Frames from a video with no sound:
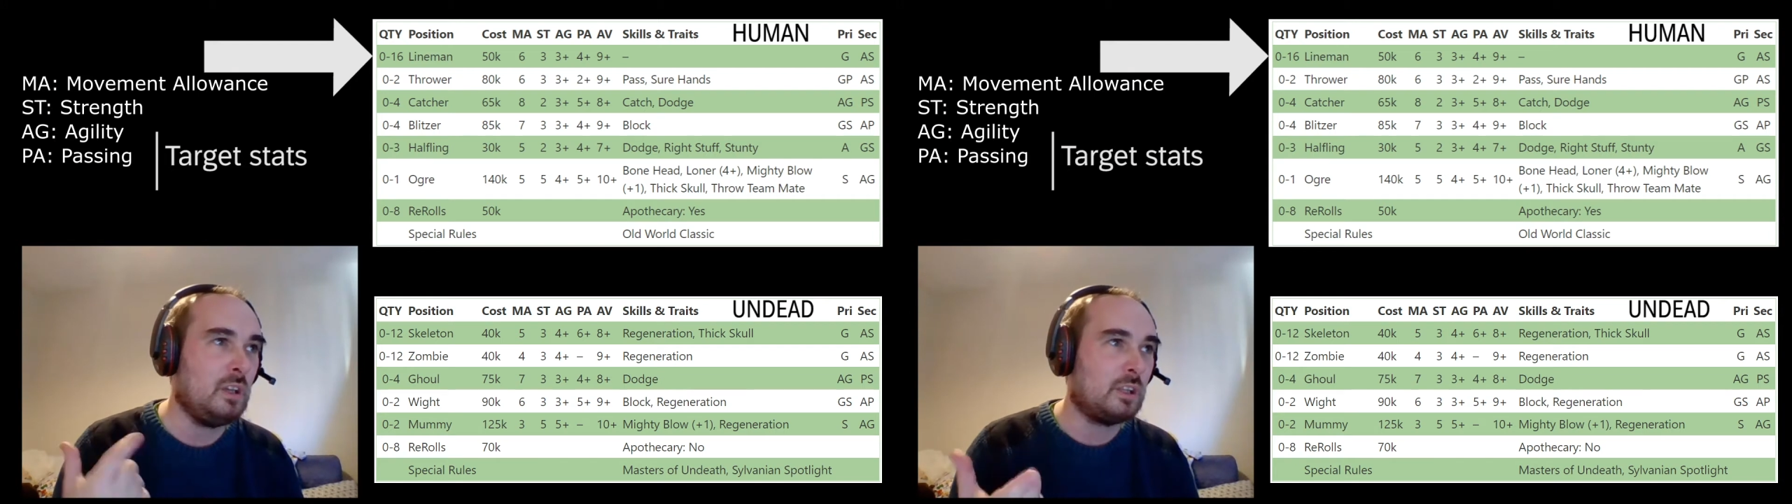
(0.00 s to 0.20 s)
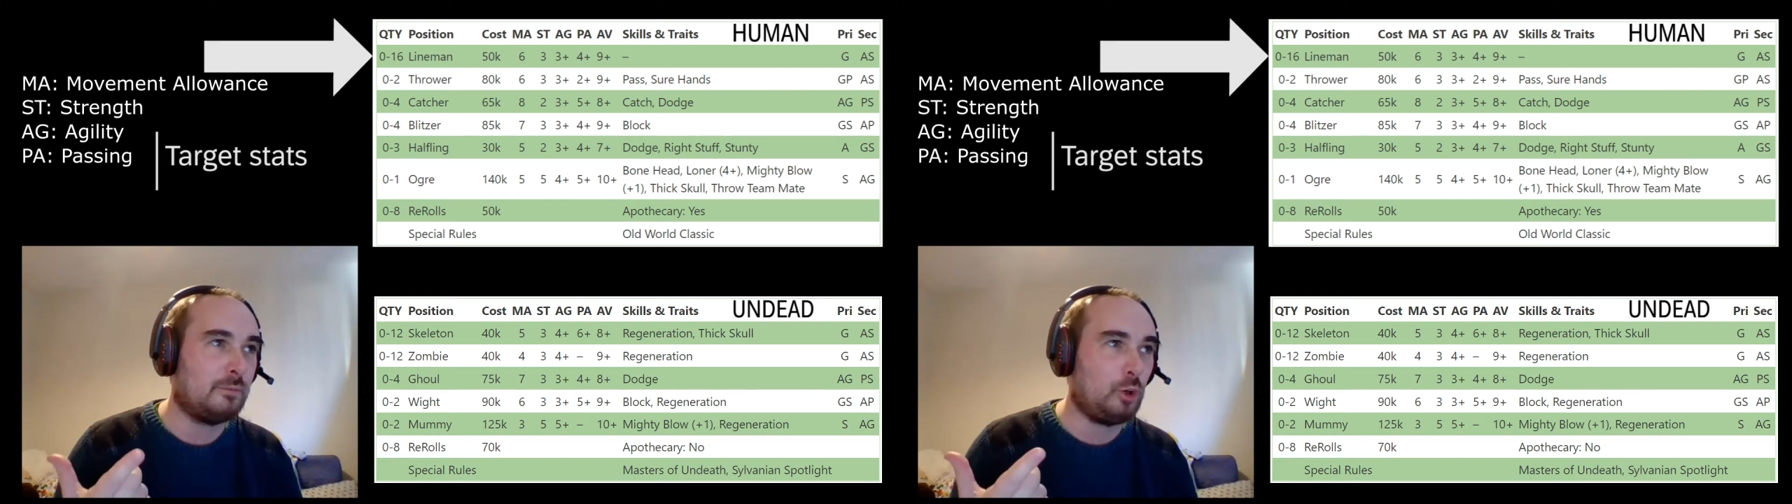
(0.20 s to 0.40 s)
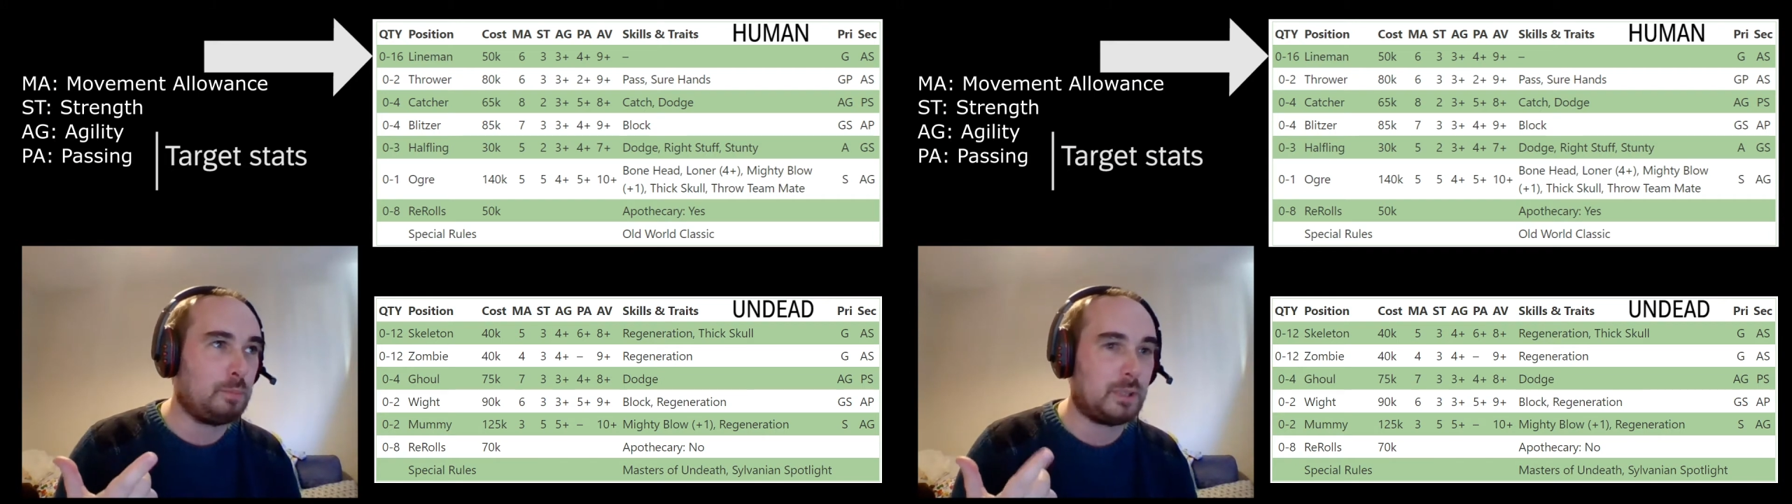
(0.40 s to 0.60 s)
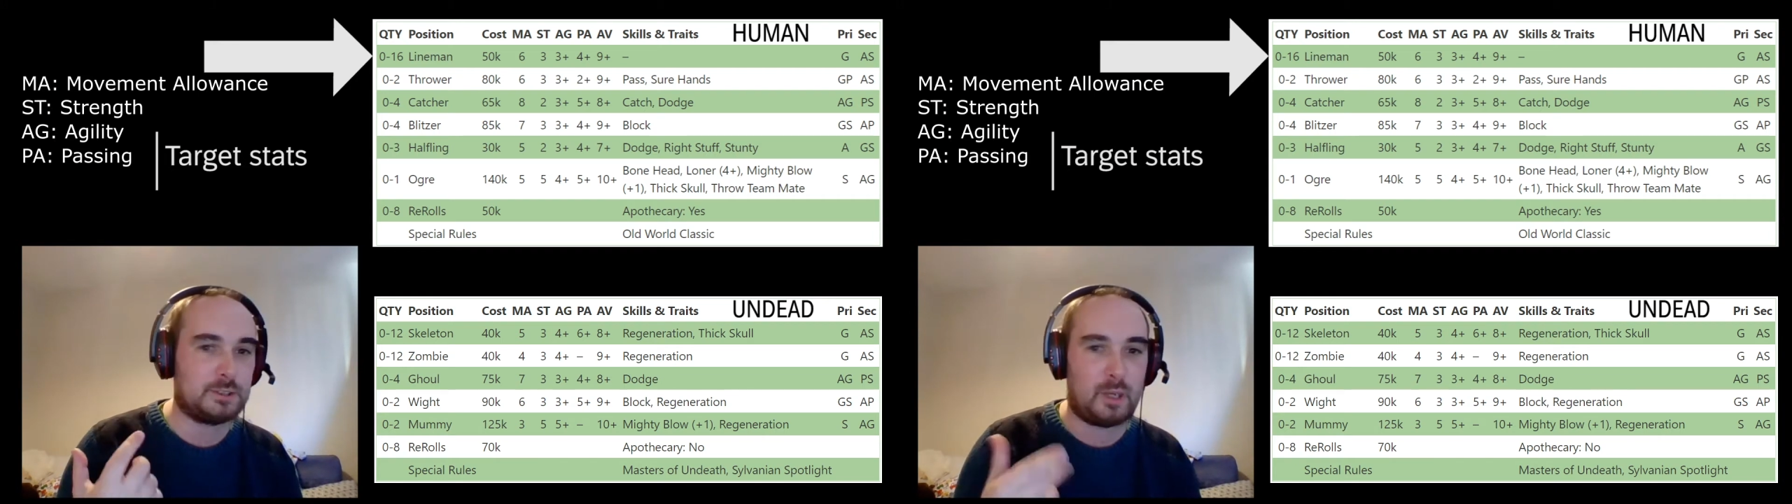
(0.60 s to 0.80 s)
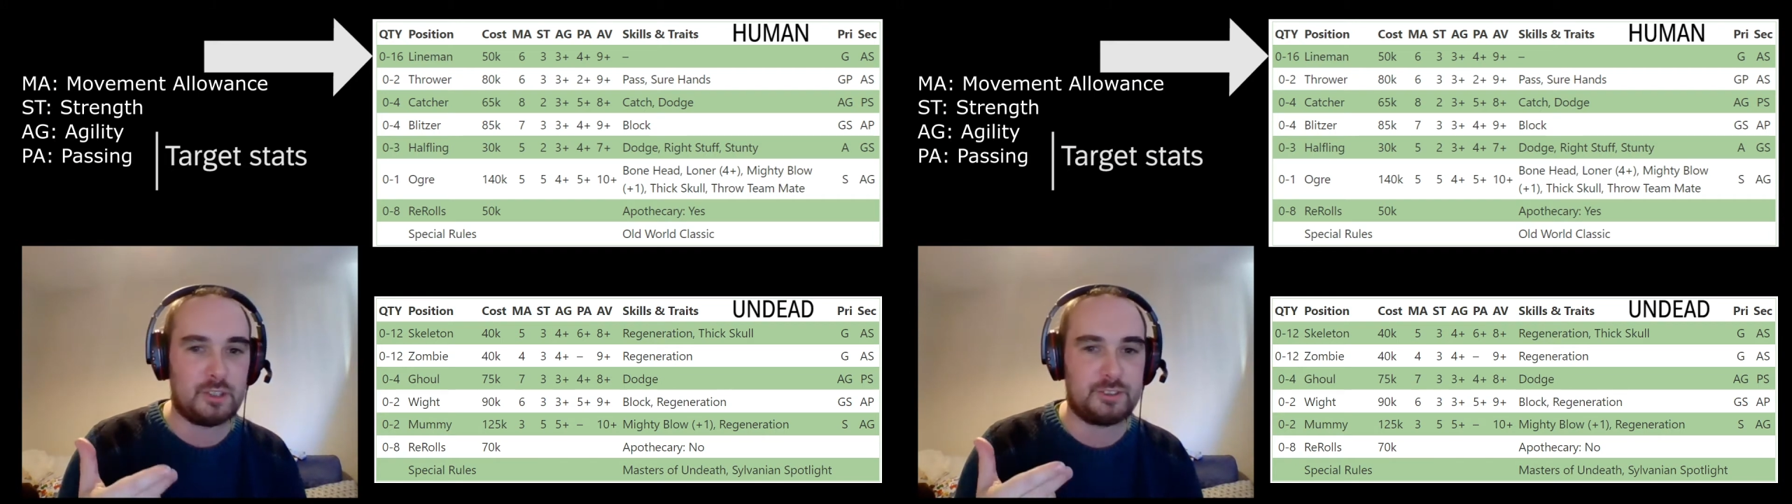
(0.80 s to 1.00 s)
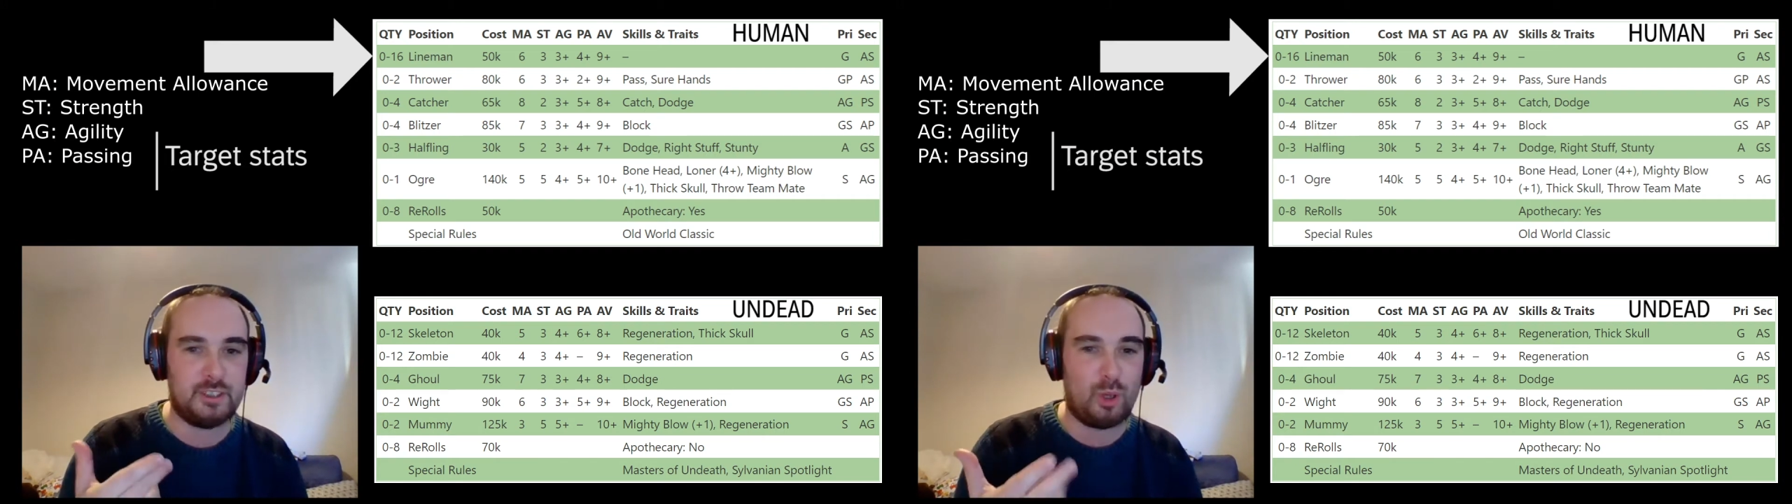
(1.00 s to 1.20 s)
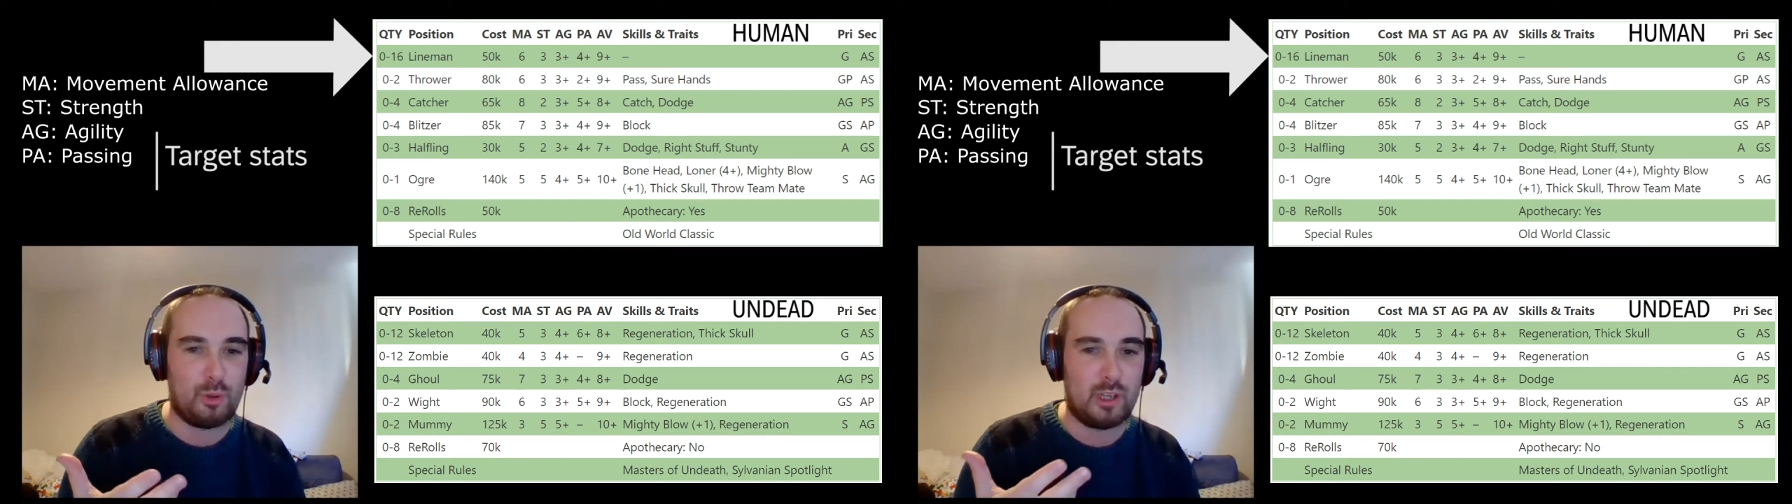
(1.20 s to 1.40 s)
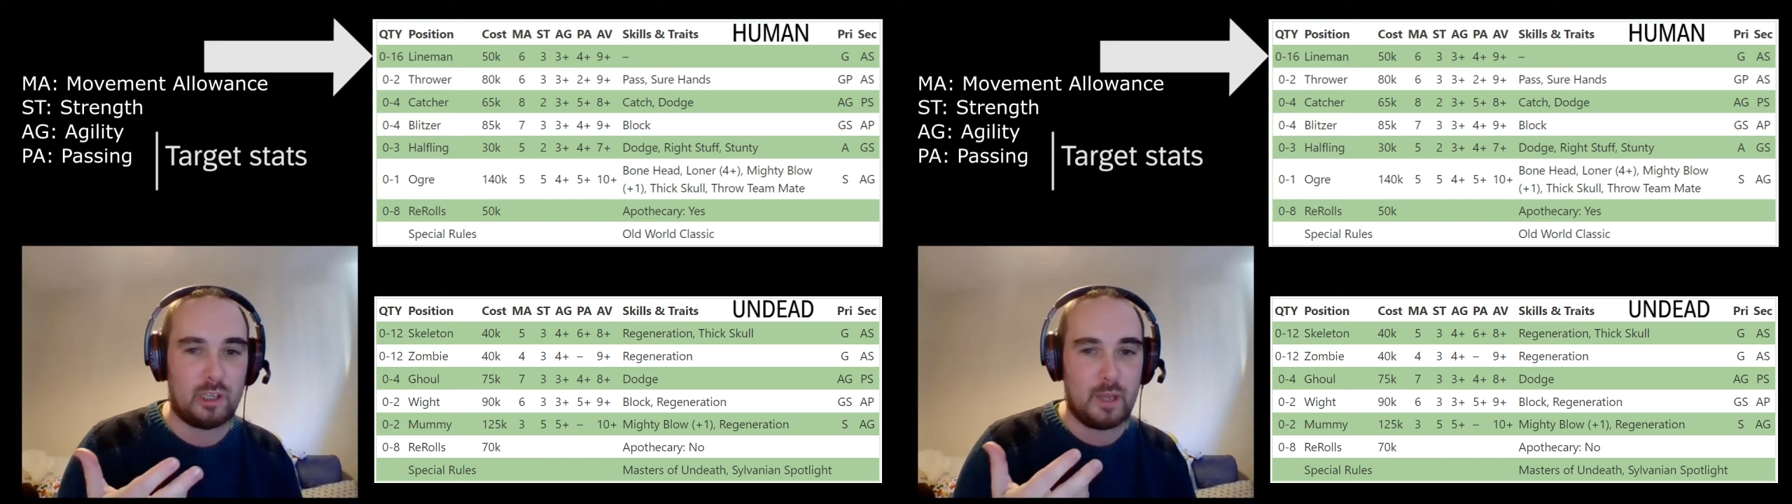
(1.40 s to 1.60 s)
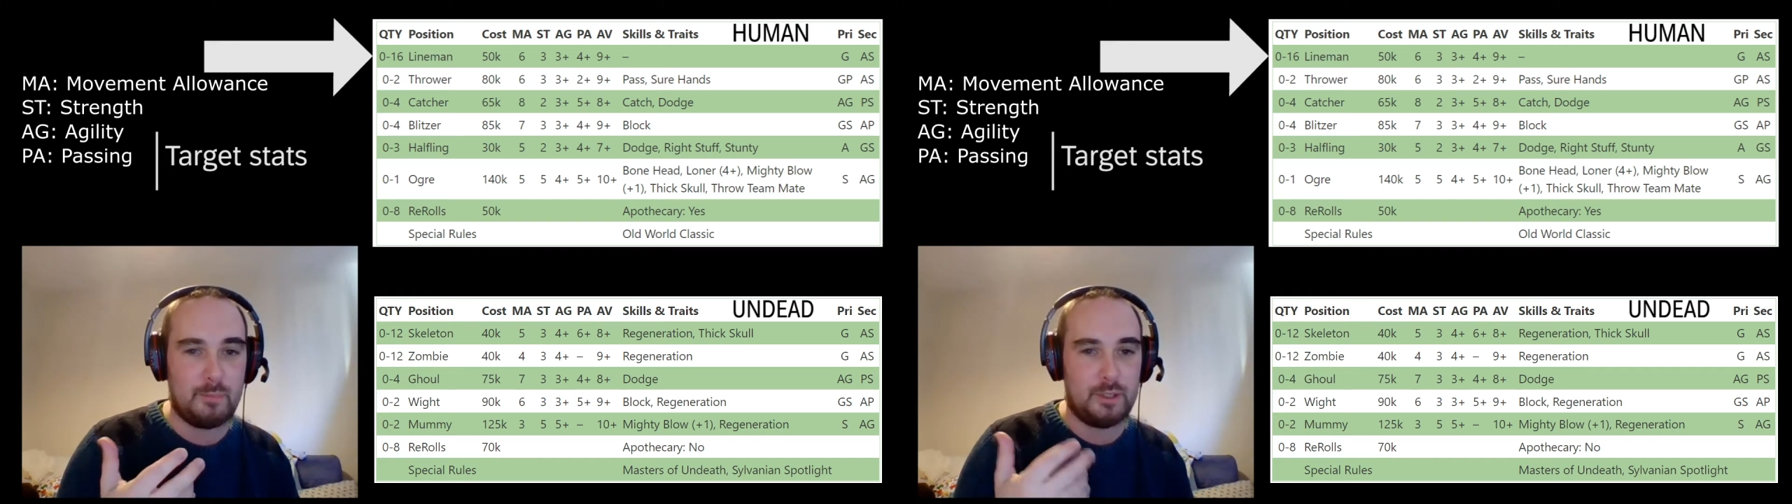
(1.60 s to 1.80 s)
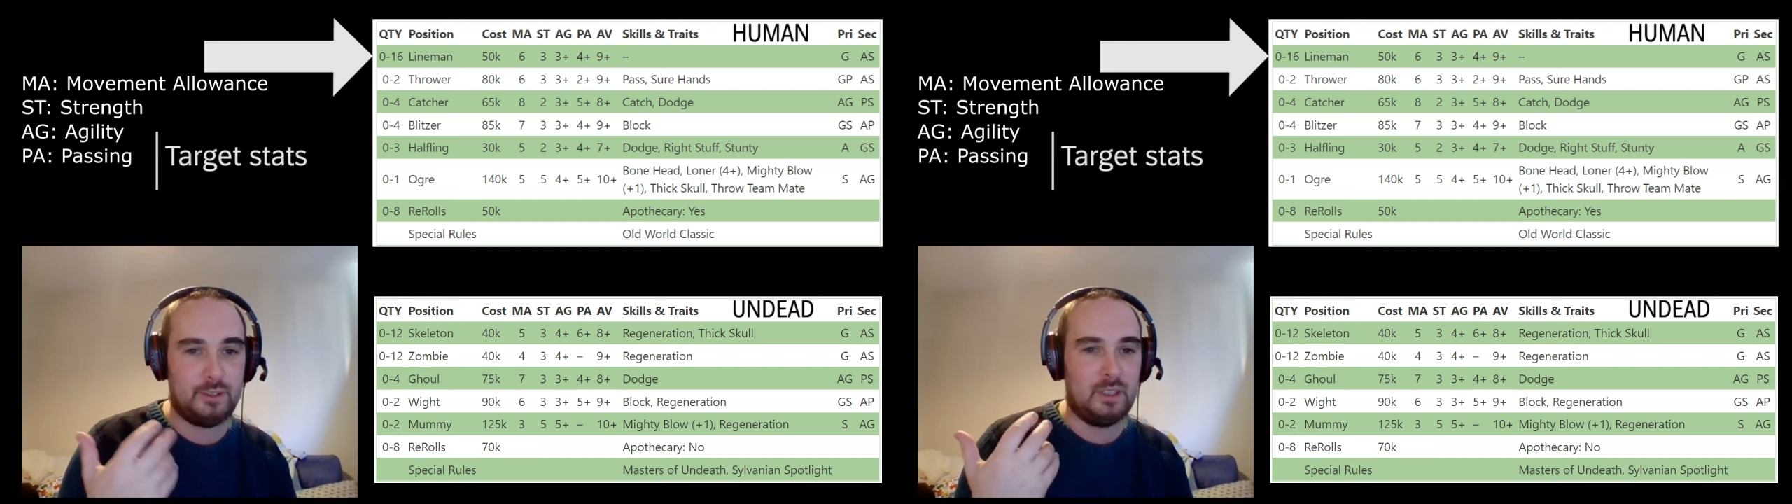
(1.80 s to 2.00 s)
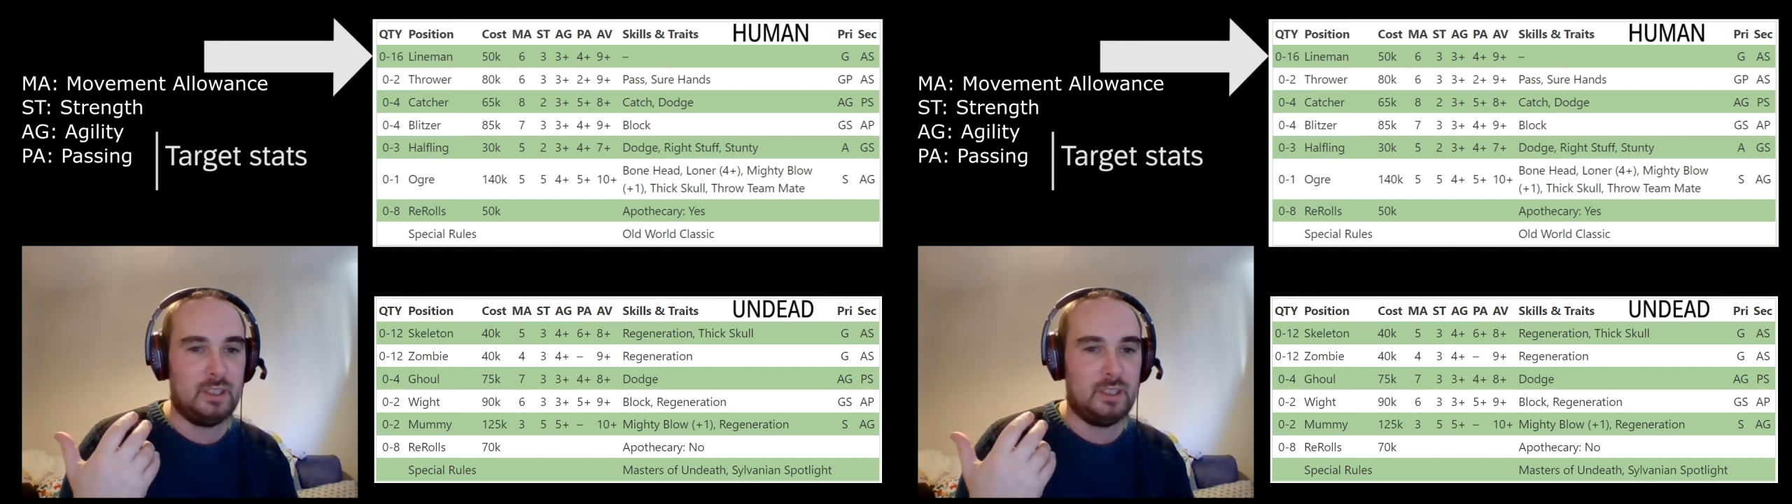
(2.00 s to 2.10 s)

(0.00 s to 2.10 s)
The 4+ passing on the lineman,